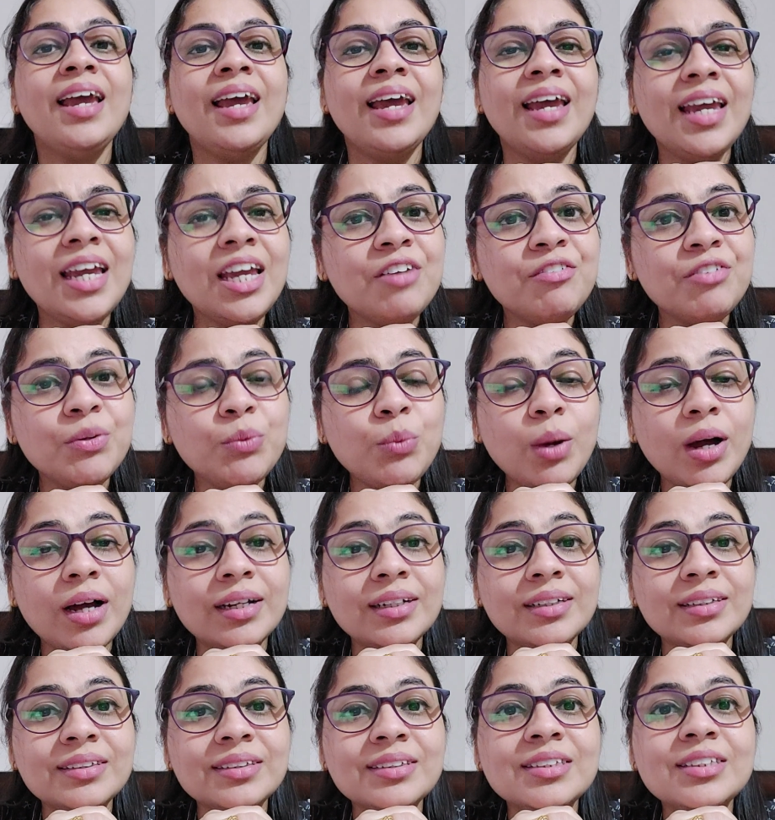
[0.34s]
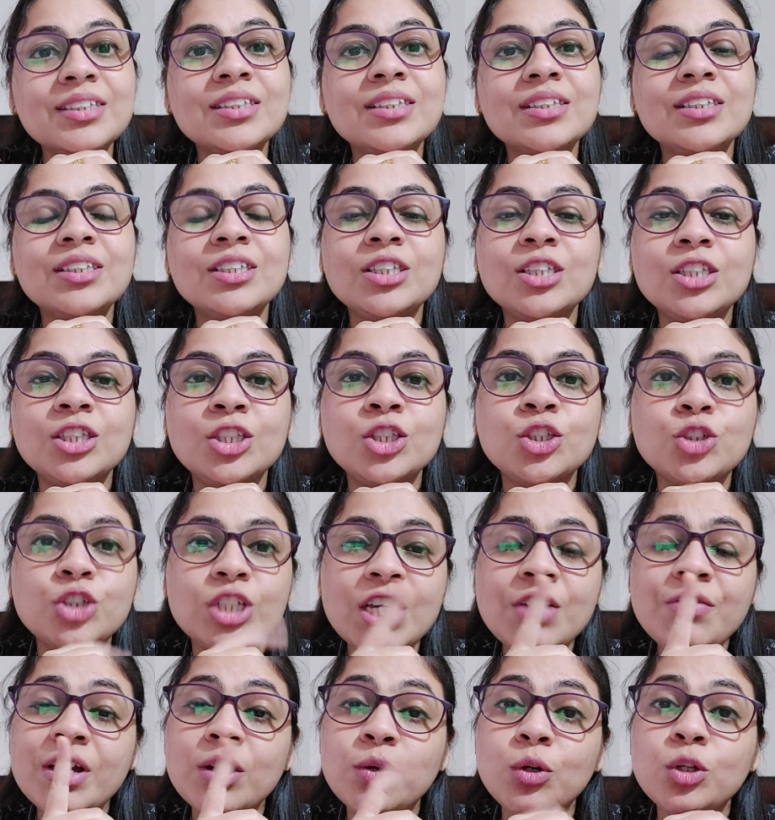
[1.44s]
Hey everyone, today
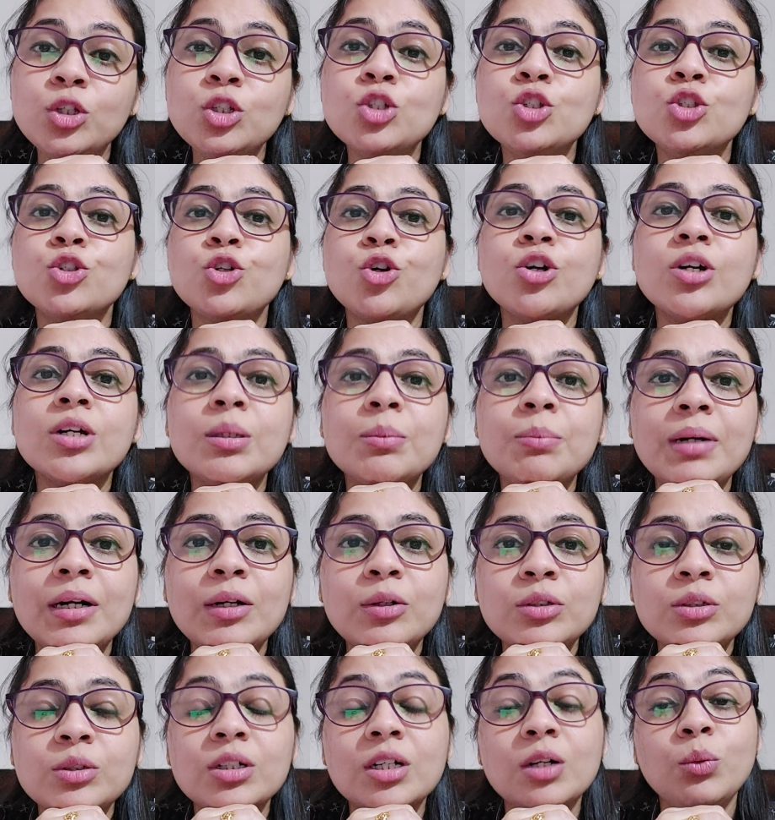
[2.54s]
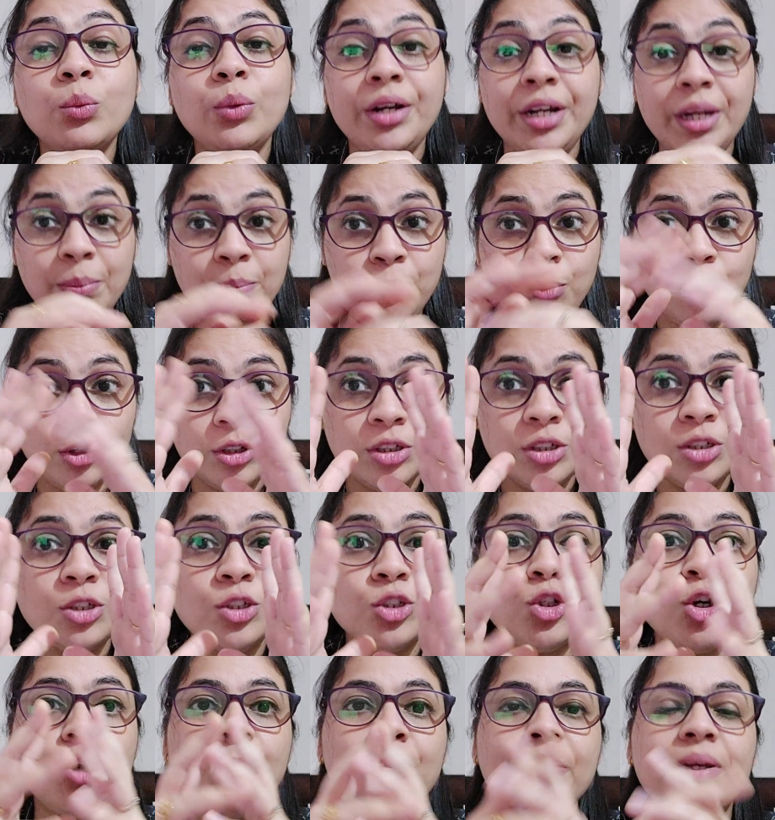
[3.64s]
we are going to talk about a very important
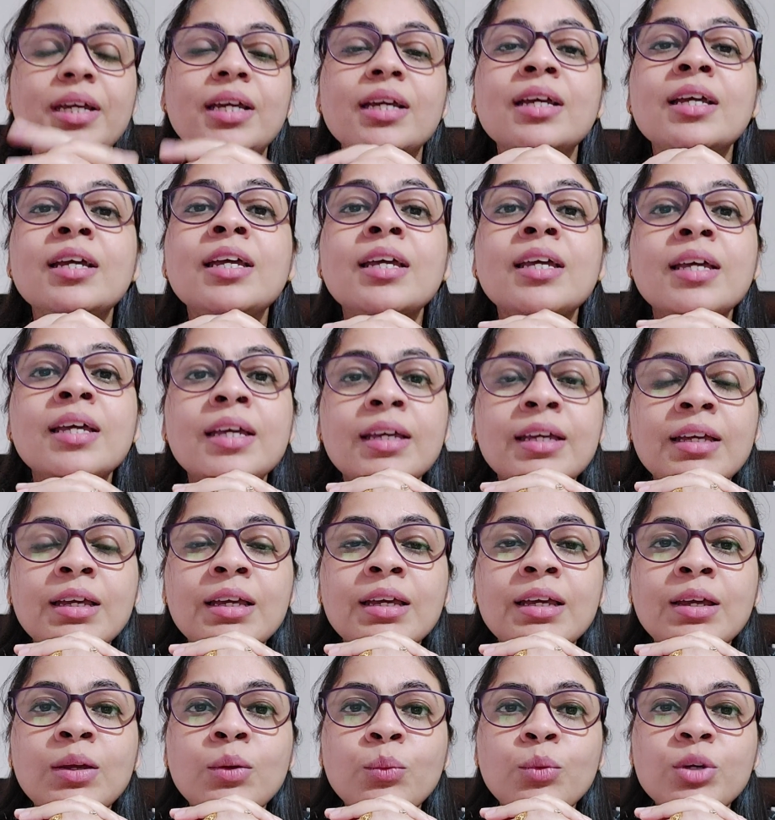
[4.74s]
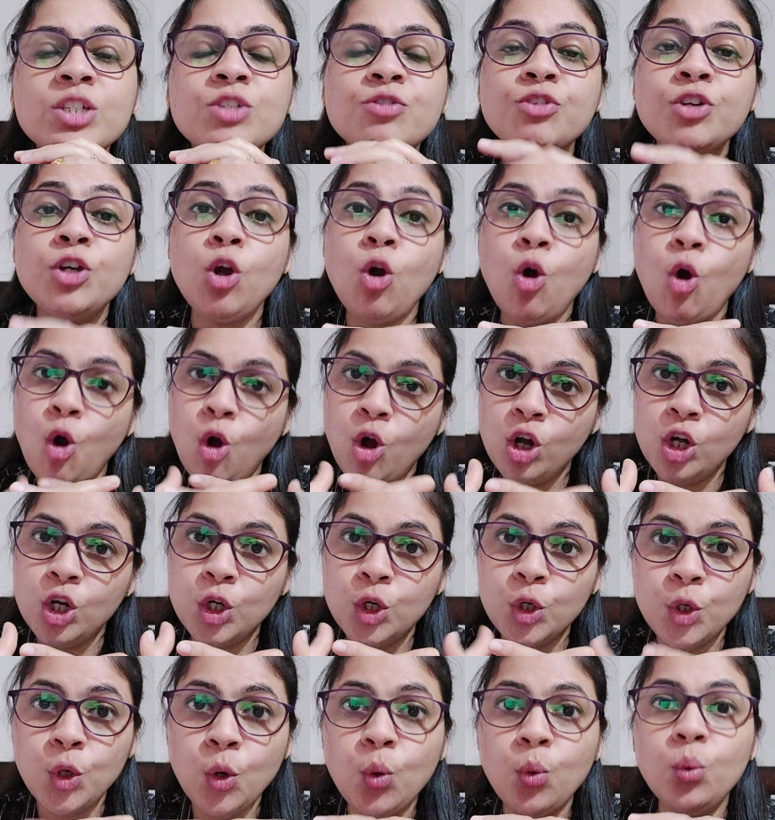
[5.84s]
topic which we all
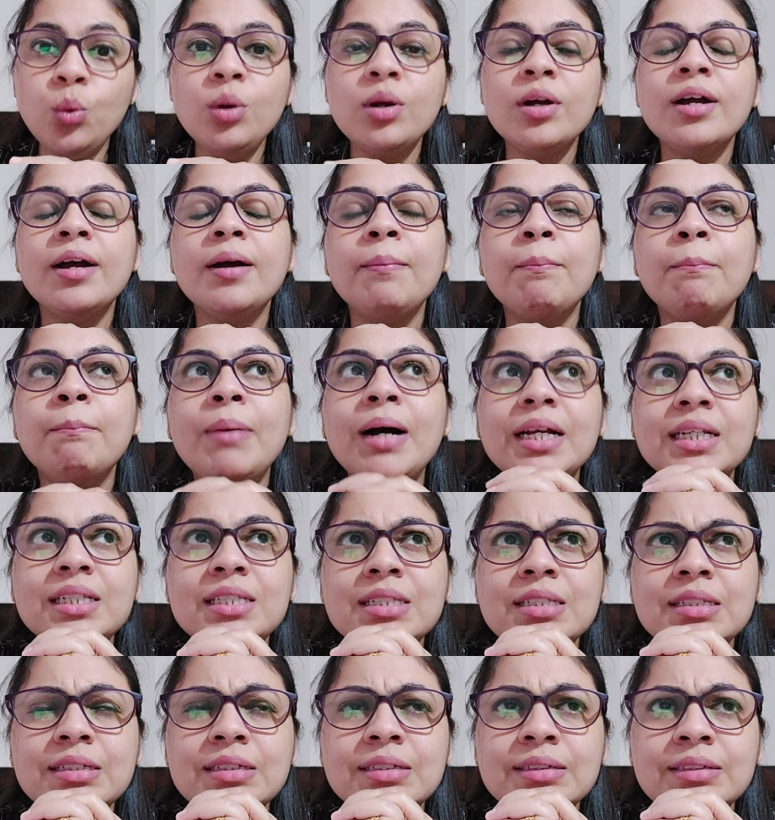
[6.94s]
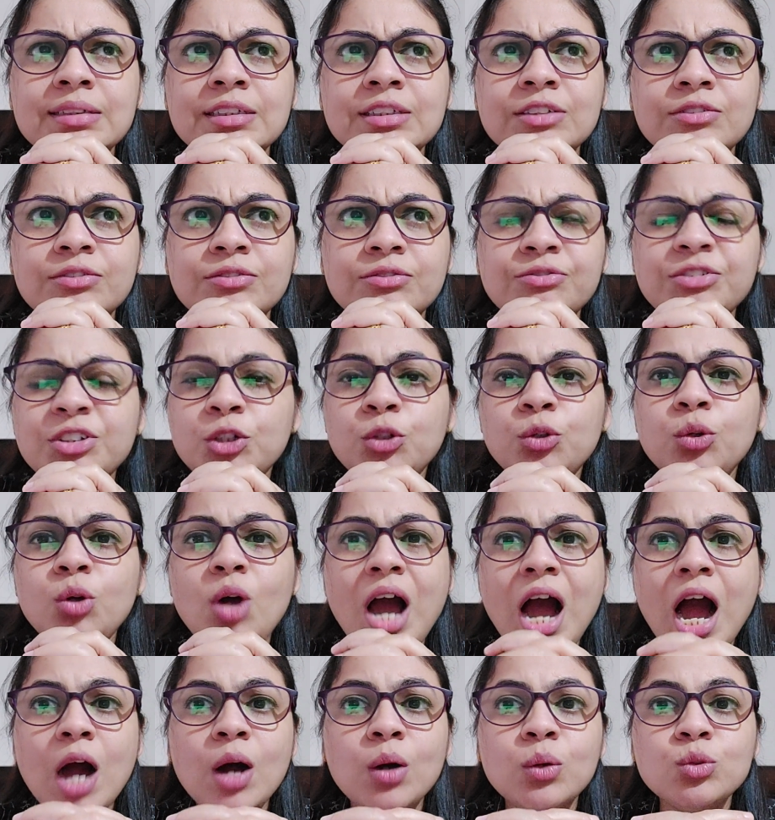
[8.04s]
know but we don't know
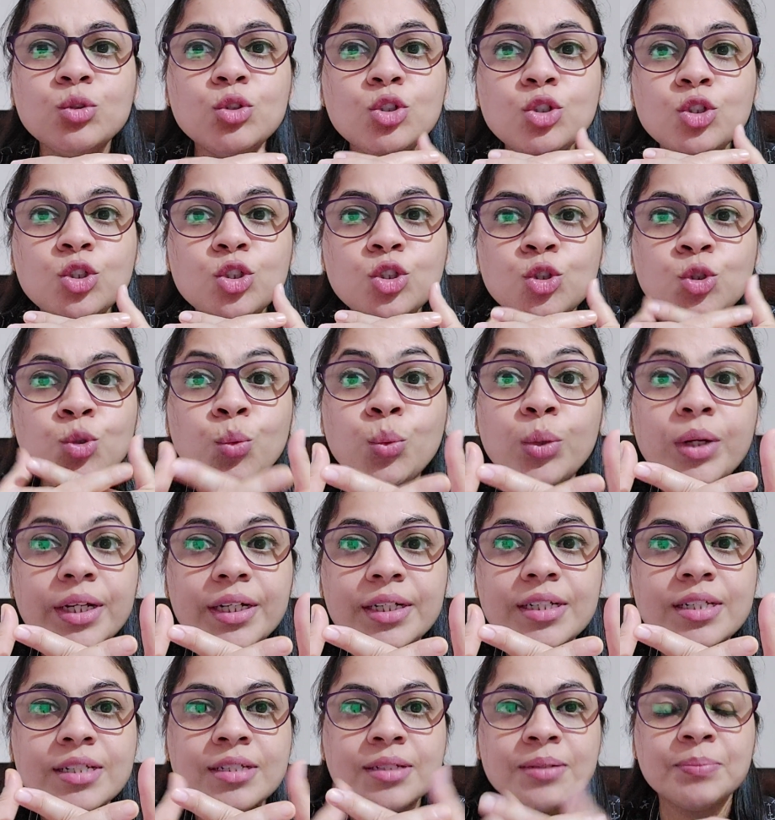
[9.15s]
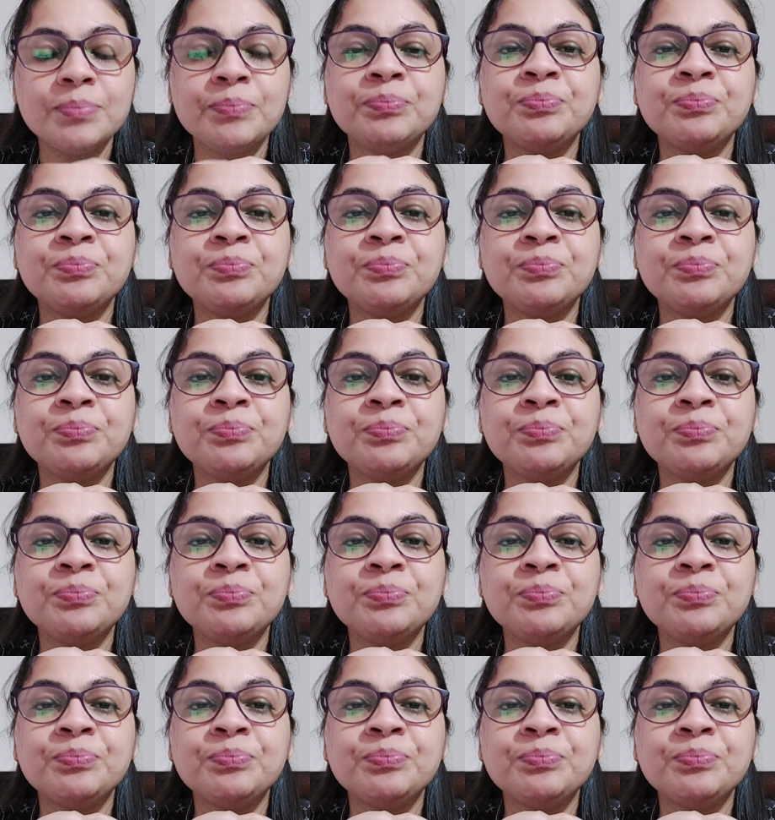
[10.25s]
how to do it.